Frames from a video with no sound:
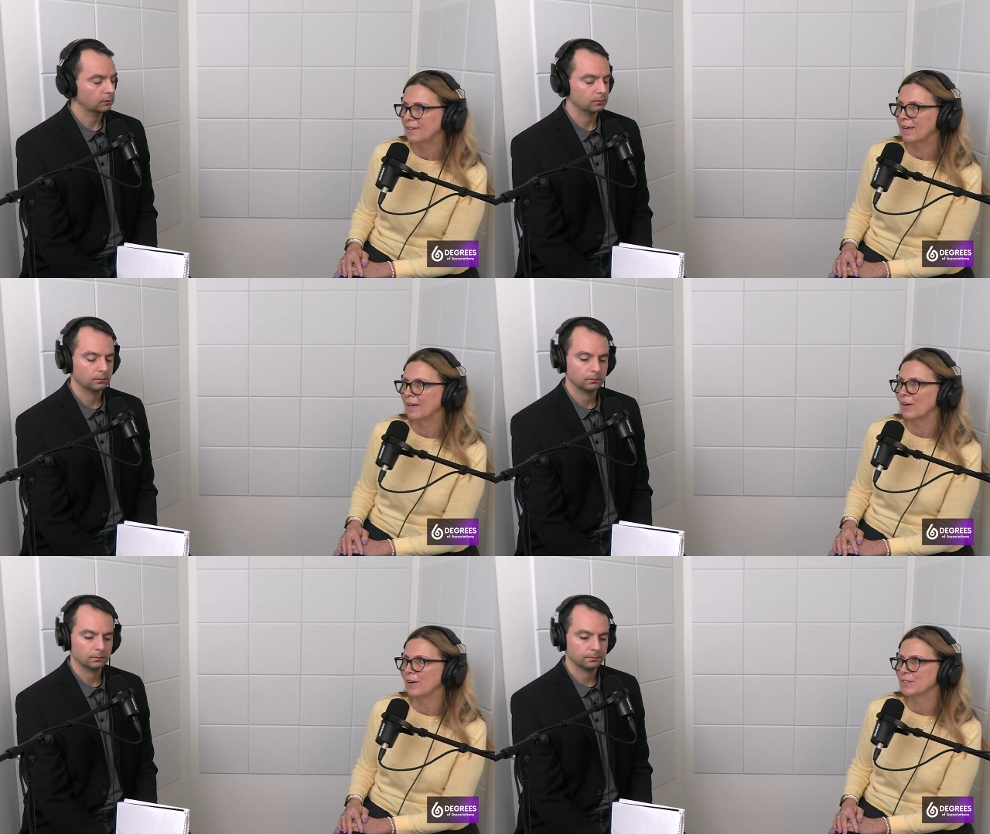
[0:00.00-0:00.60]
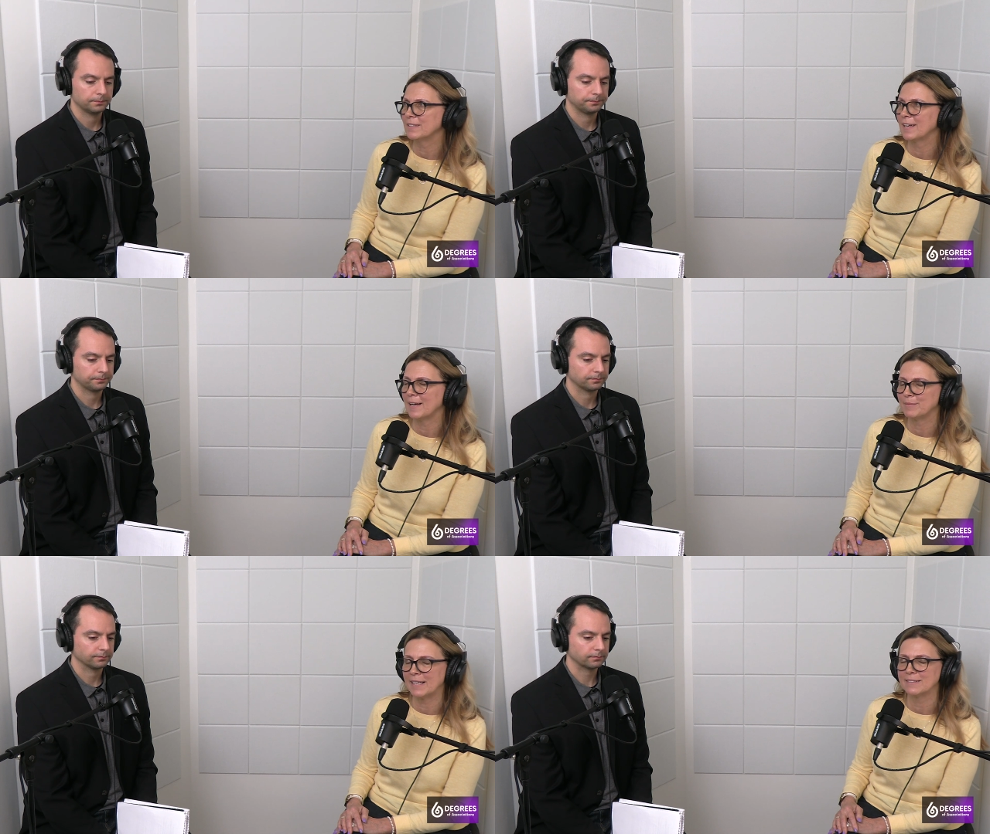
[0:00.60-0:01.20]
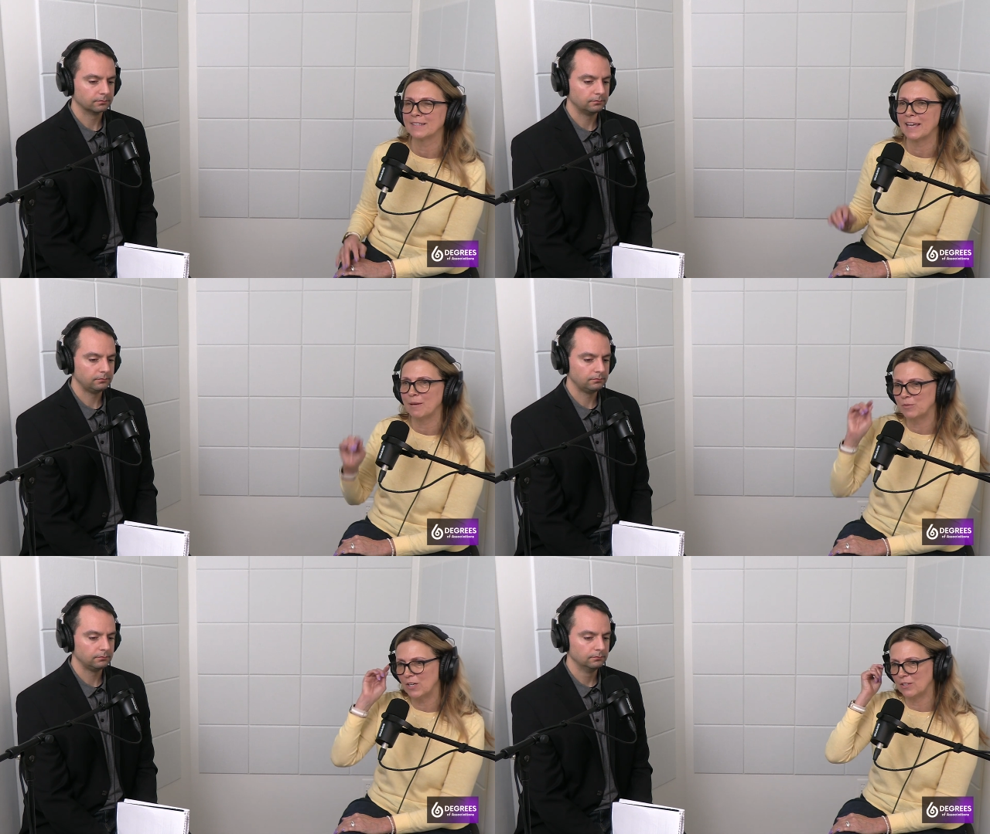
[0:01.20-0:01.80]
Speaker 1: And oftentimes that's a
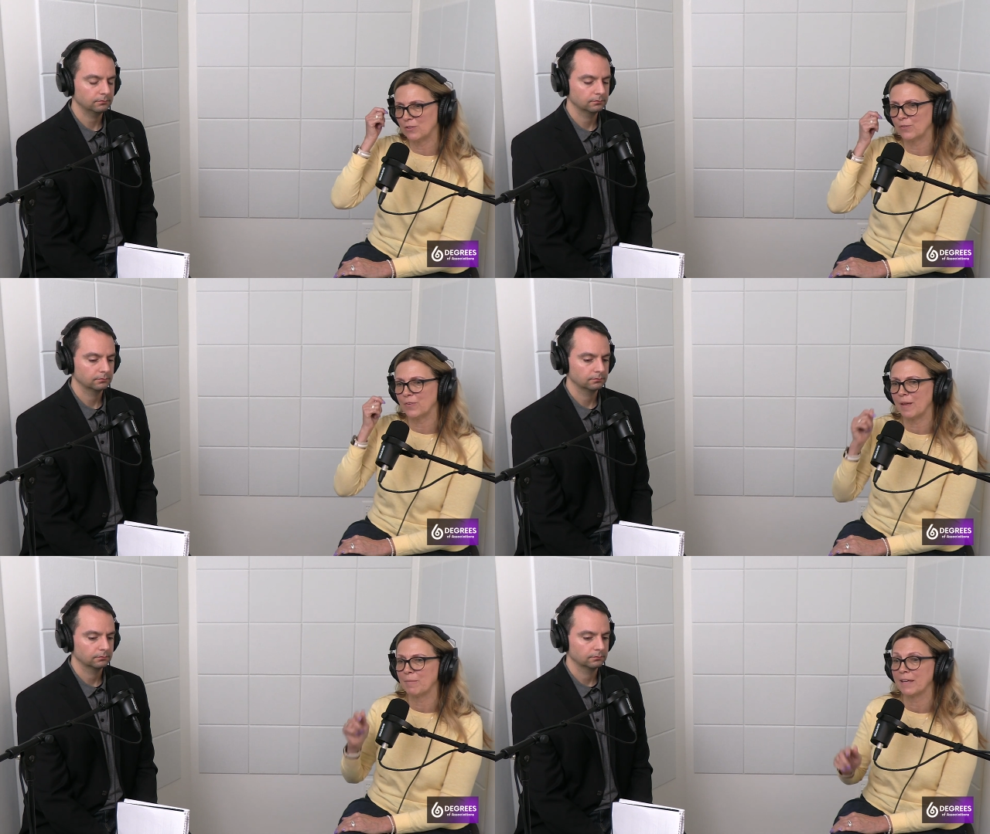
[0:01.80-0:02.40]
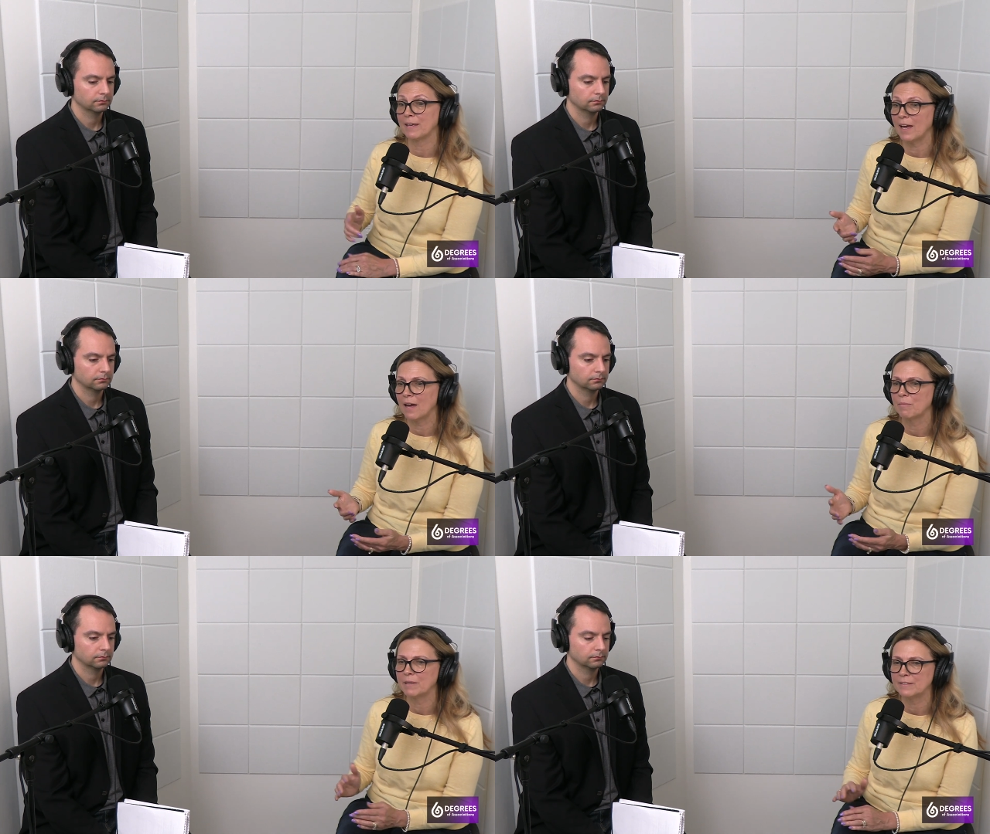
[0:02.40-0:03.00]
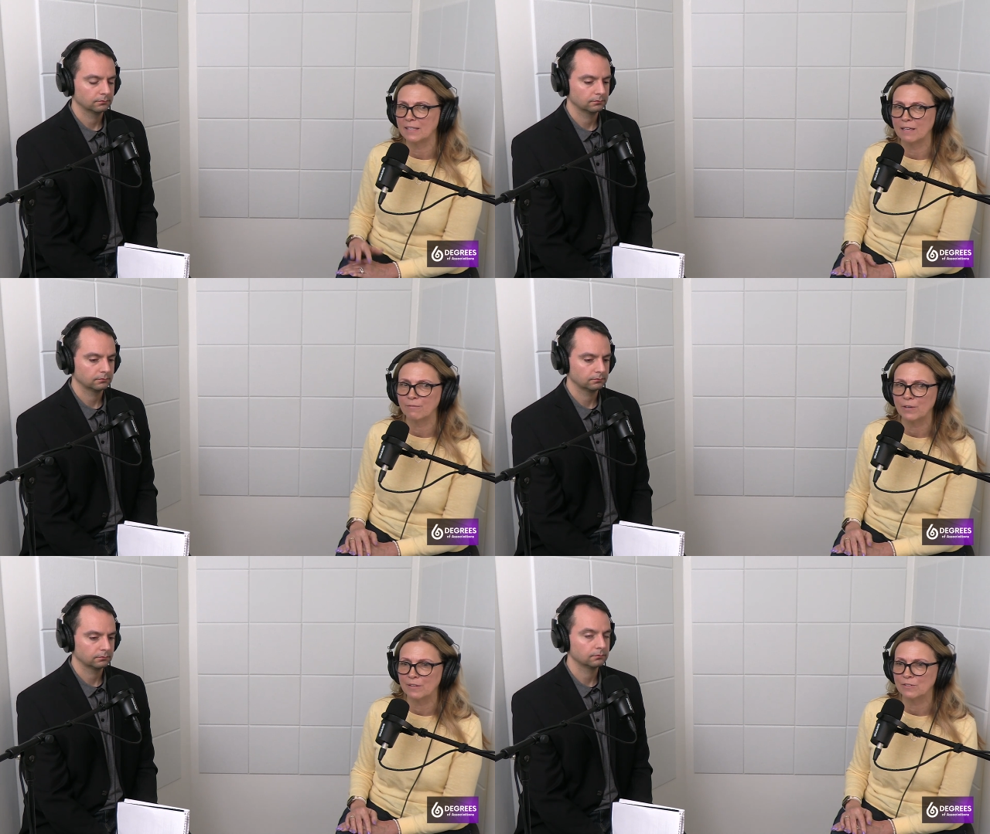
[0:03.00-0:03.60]
game changer for them. Like, yeah, by sitting in
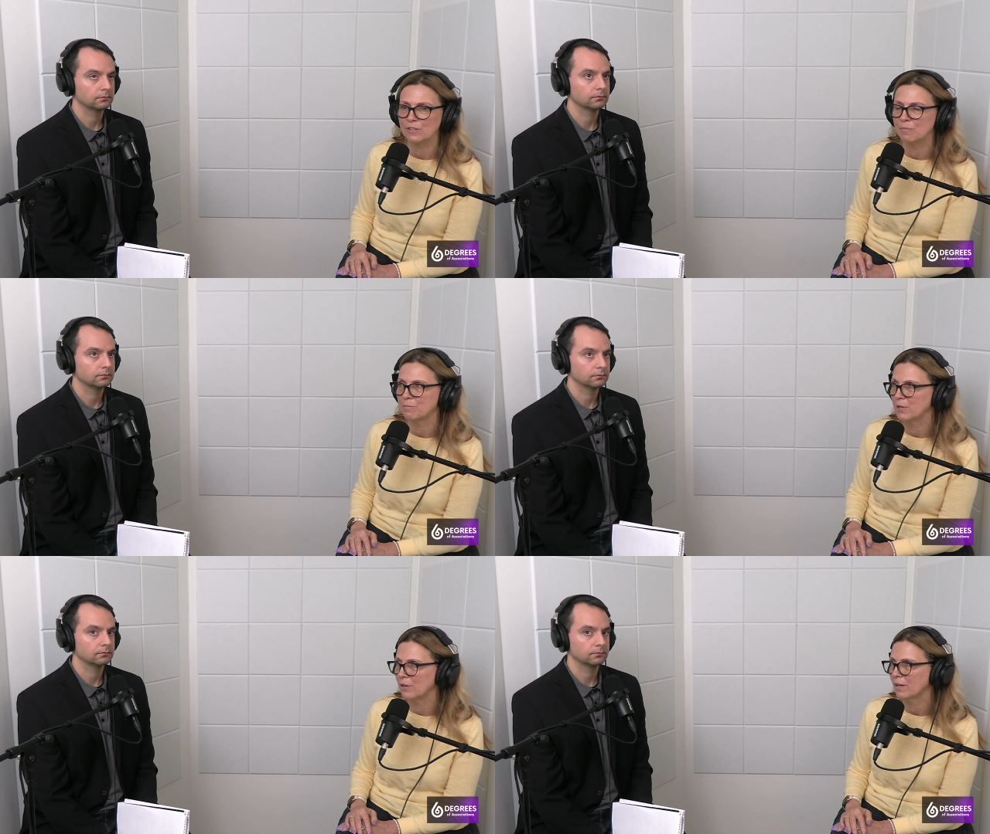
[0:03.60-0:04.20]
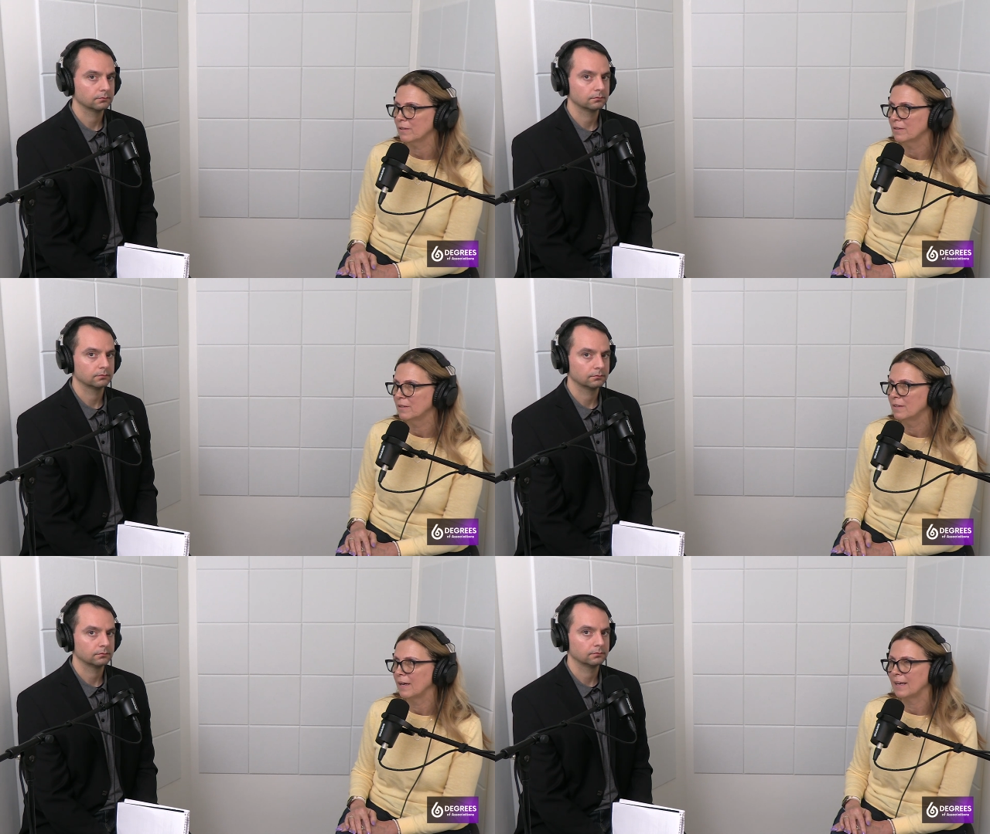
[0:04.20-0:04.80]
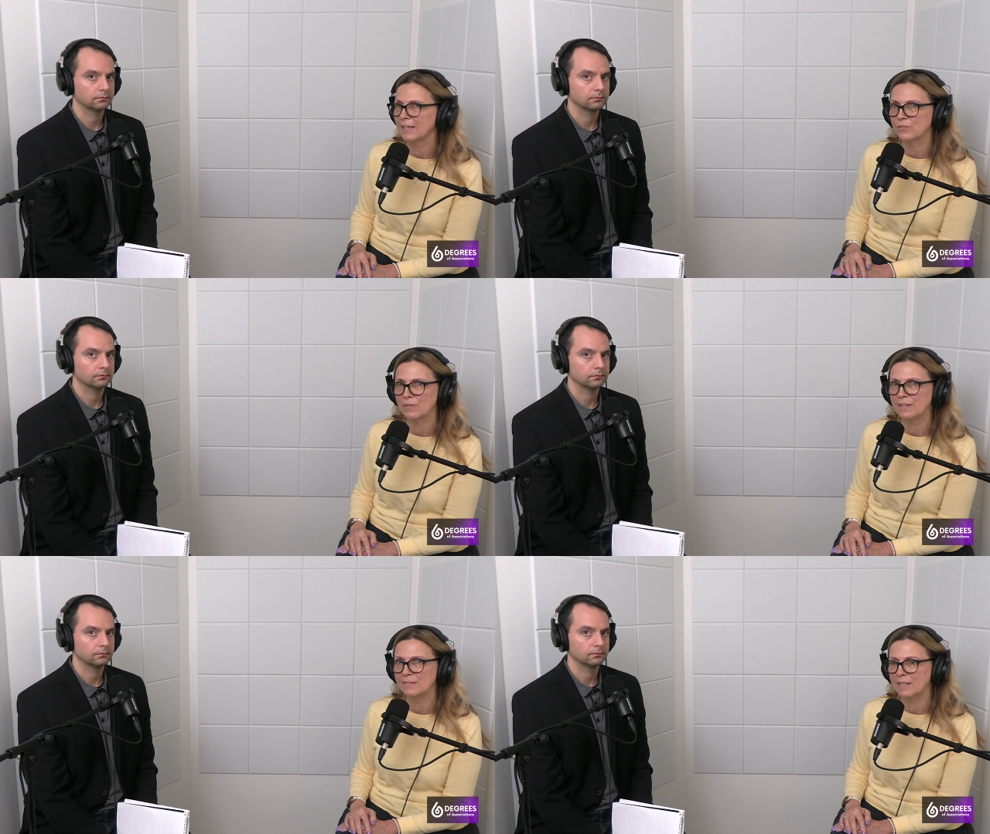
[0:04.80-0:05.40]
front of this computer and
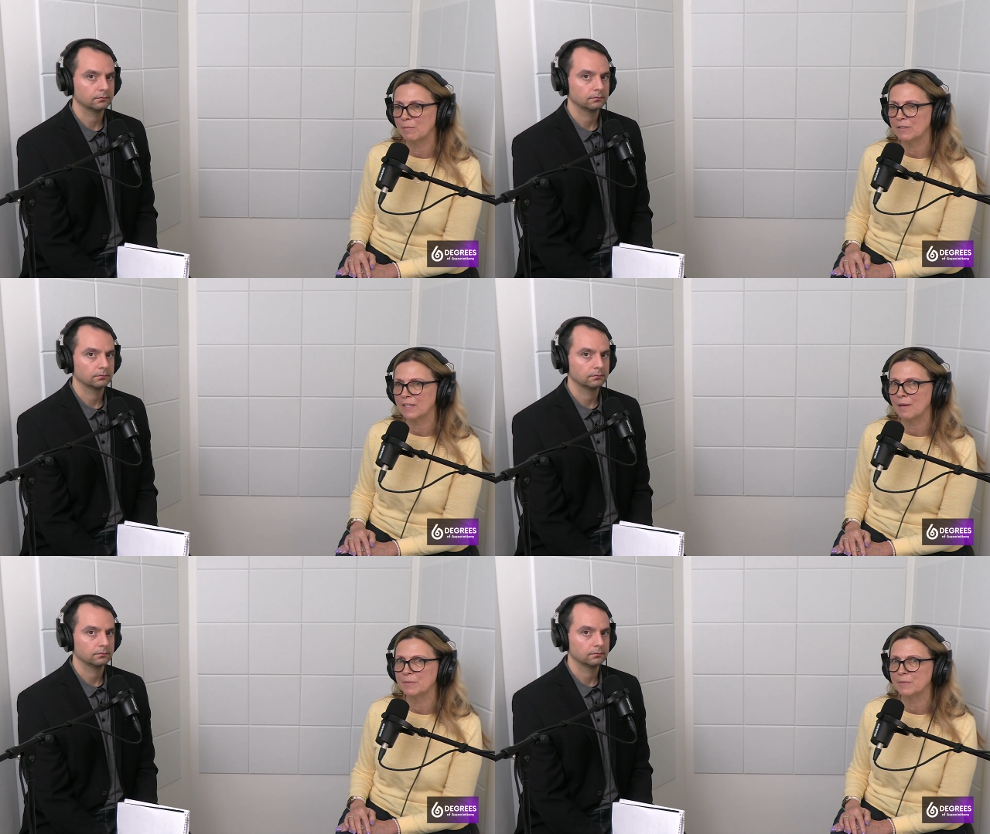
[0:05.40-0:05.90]
answering these emails, I'm